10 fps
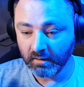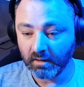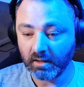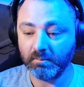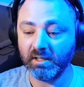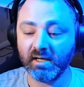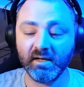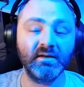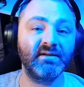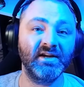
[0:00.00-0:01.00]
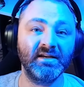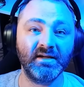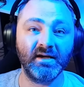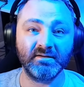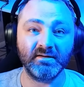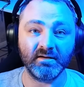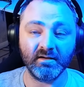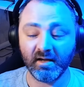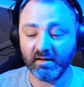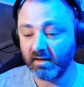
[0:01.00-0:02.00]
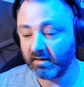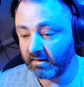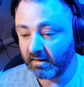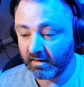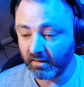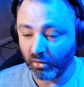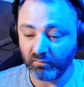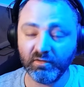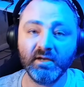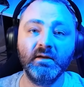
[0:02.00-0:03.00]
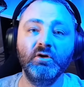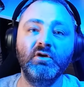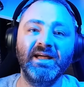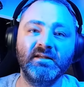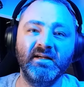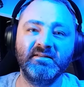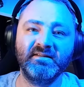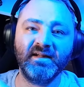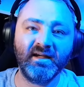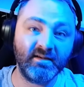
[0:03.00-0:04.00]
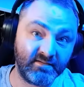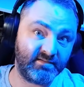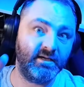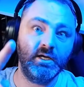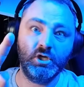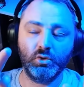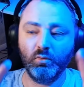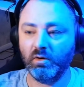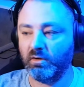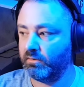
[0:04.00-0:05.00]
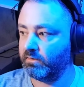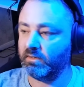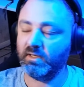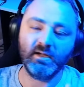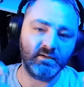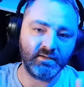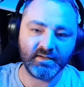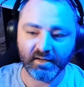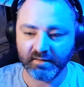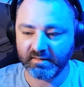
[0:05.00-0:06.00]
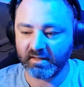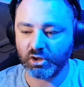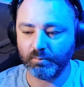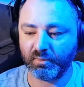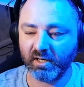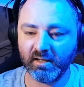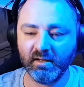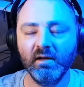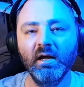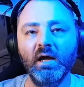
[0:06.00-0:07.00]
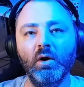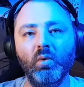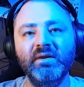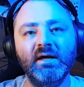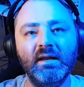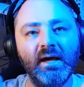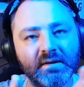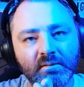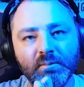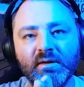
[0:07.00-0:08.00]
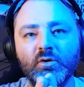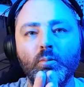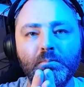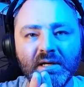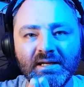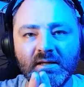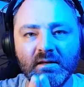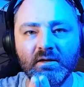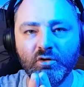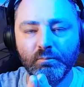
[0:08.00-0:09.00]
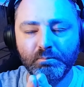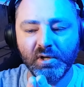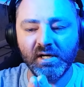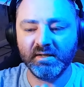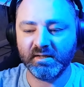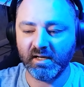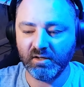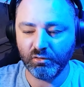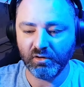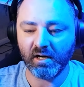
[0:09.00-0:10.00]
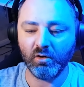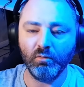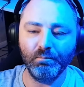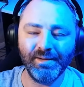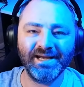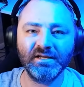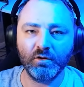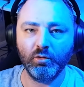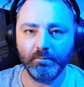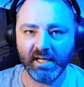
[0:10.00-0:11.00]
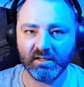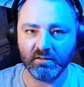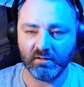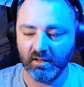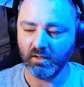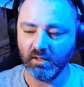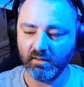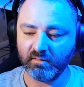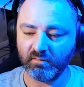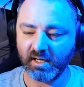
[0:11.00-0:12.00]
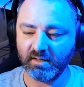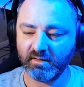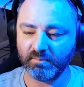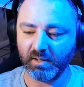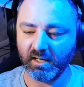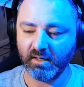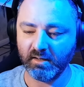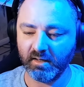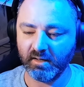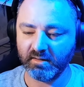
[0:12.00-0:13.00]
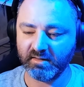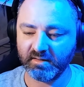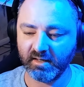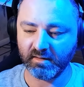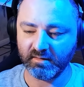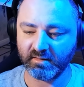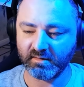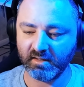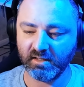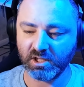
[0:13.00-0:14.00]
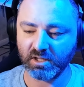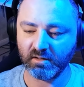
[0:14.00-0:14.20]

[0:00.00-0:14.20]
I mean, that is fantastic. And then, obviously, you get that second stage, or well, yeah, the second stage of braking, when the elastomer is completely compressed and you now metal on metal. So that is my second stage.